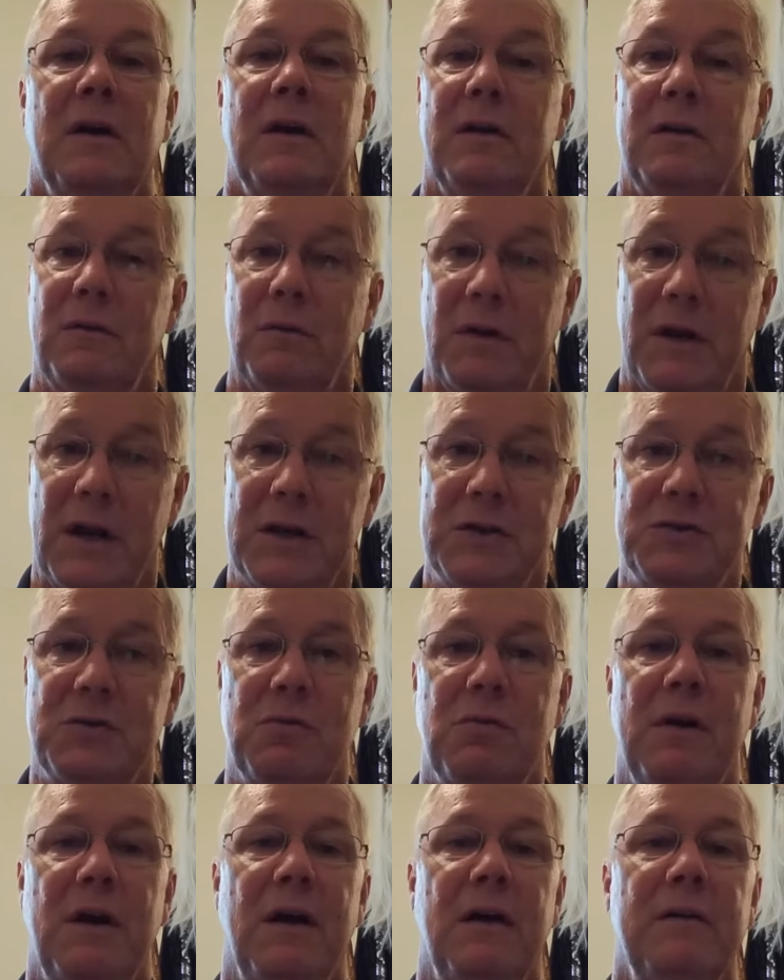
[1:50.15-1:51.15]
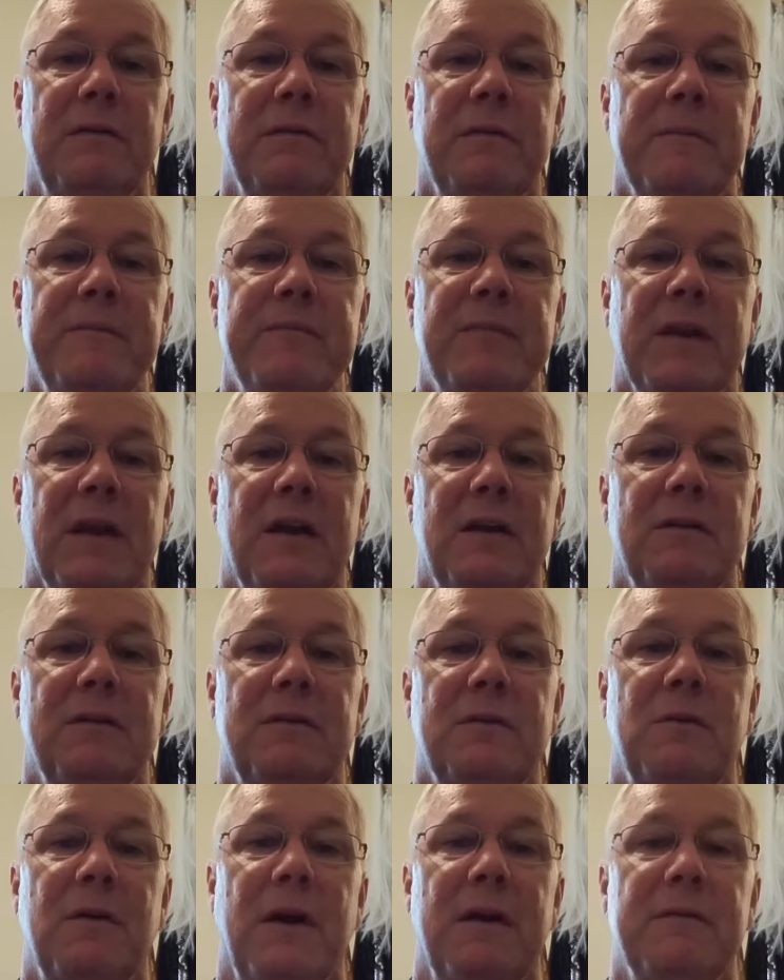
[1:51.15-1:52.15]
So at age 12,
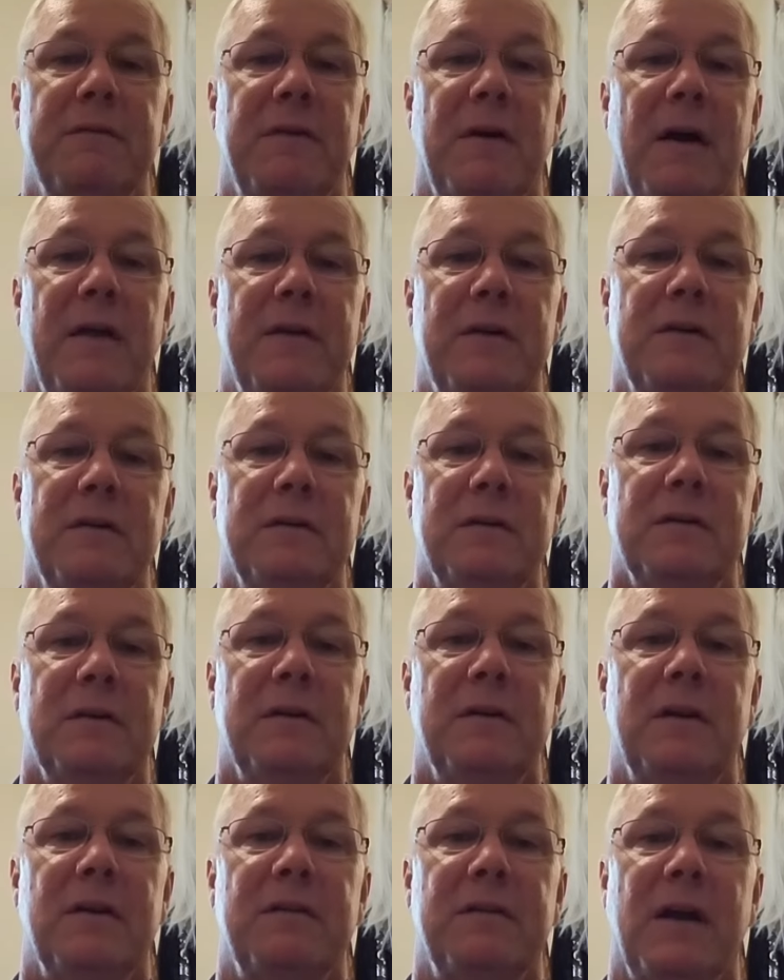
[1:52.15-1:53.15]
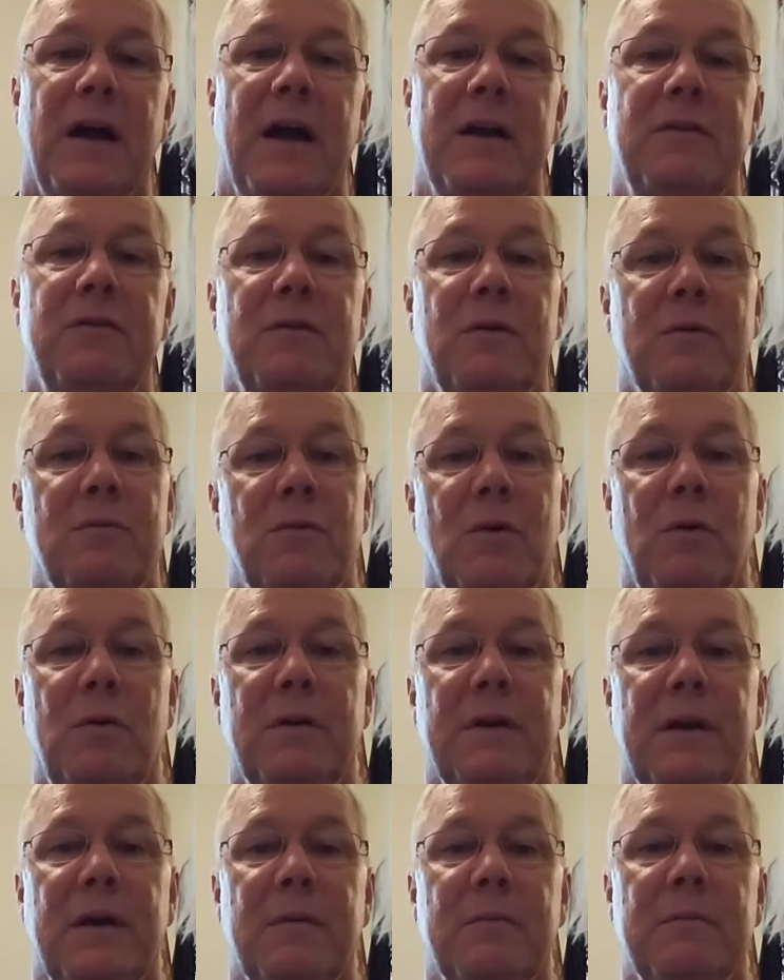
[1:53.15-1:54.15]
his grandfather decides to enroll
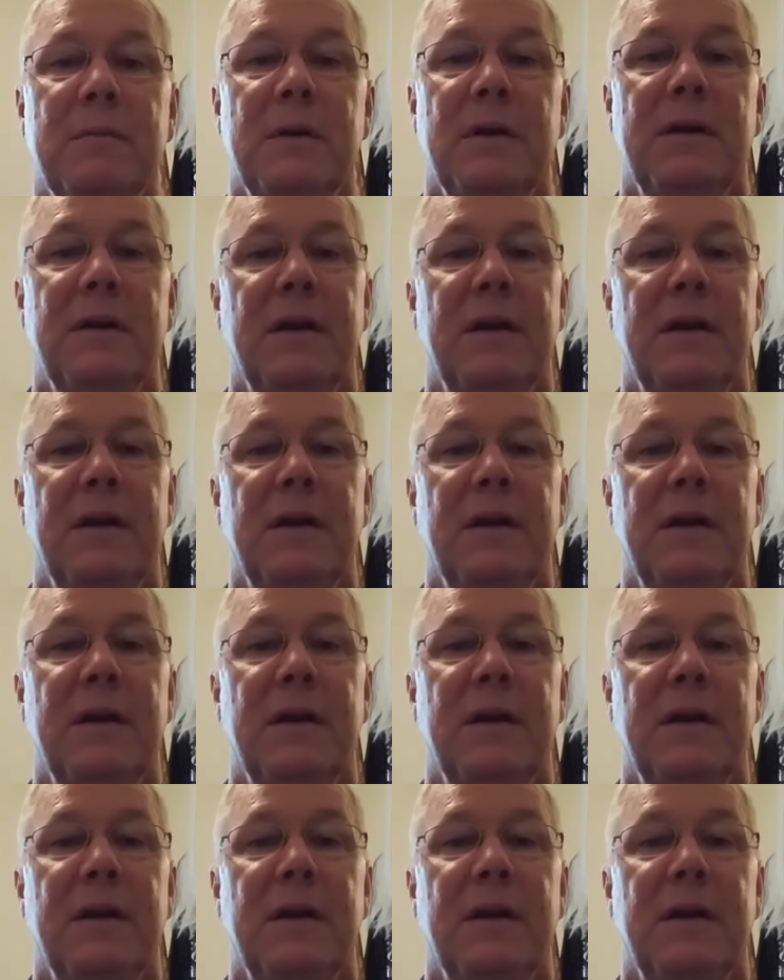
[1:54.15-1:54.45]
him